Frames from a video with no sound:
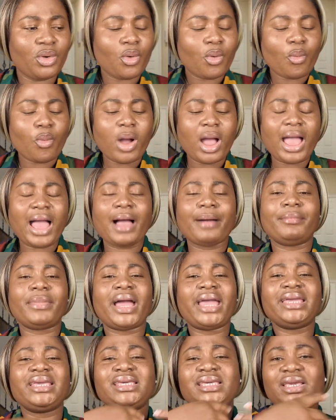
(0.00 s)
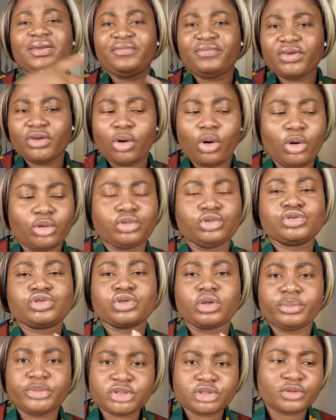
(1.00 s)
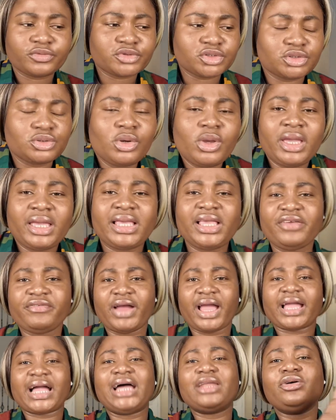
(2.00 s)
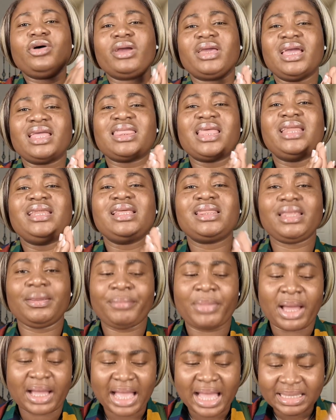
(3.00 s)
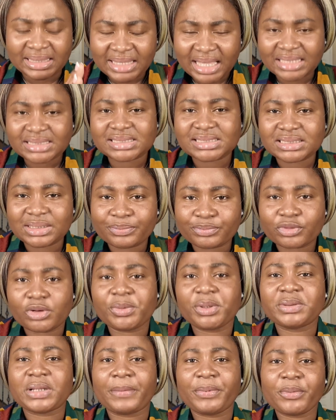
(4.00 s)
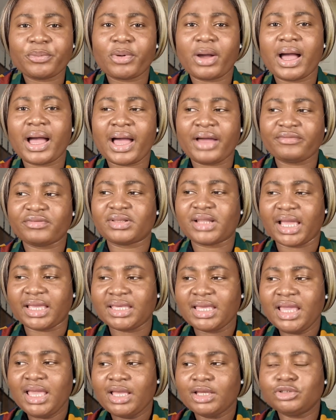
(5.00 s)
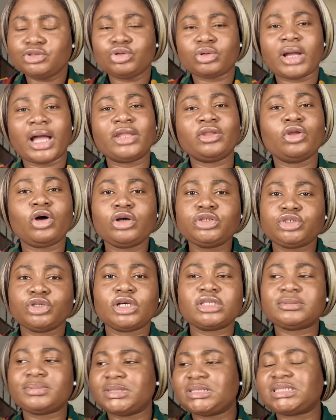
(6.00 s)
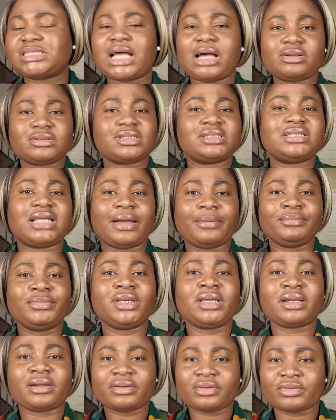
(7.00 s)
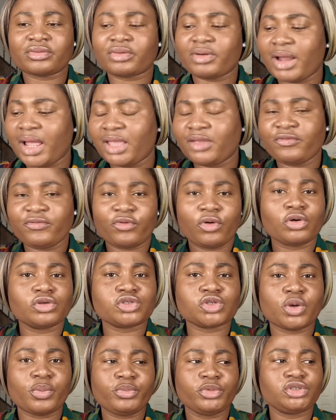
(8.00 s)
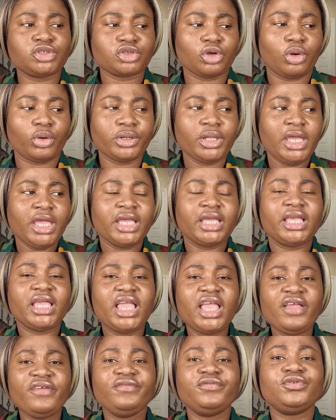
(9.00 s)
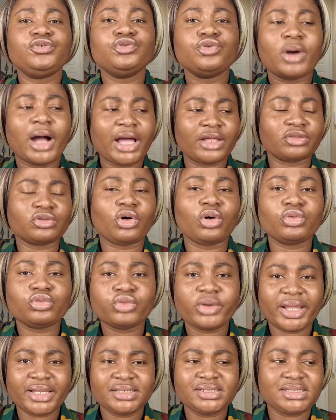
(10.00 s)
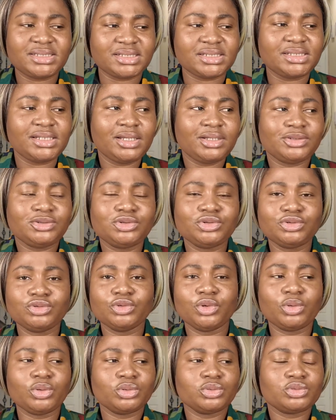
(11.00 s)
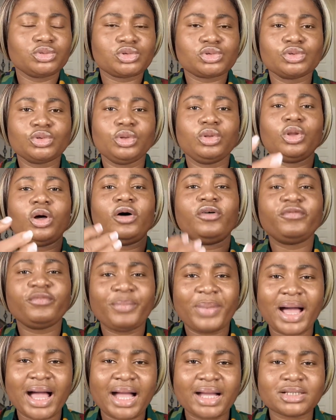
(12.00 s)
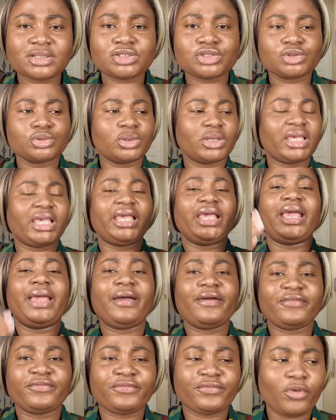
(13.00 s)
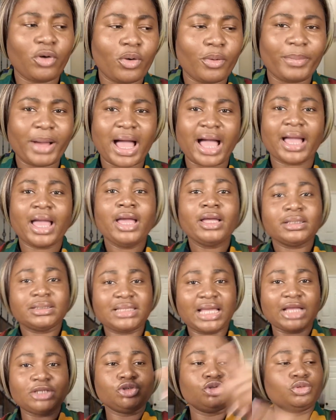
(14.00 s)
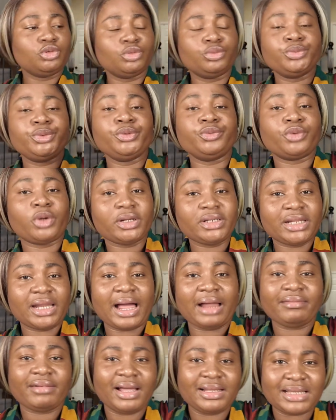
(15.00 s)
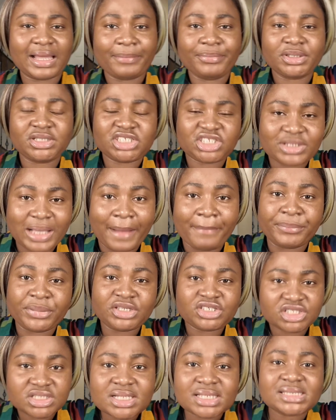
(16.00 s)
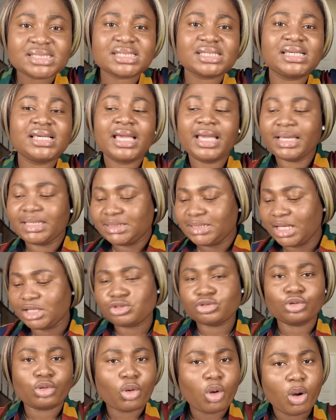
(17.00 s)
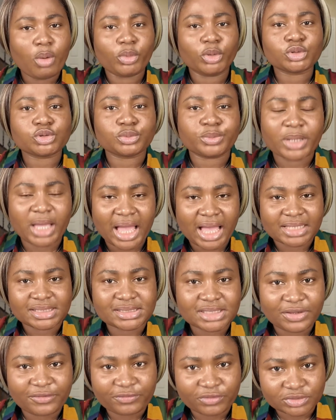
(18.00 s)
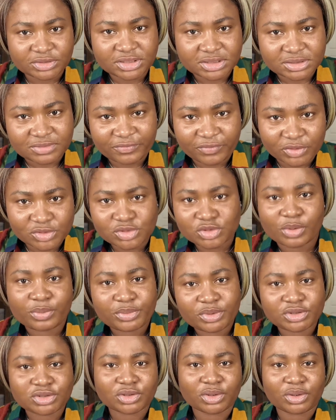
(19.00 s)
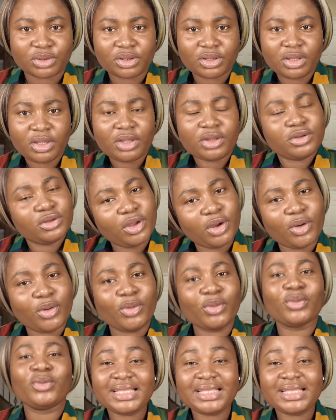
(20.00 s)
Why am I giving all the submission to you if I cannot get anything back? And that is the problem that people are having. Like, you cannot just be shouting and be crying for submission if you are not ready, you know, to love back, to care for back, that you will be running around and be cheating, yet you'll come on to be asking for submission. No.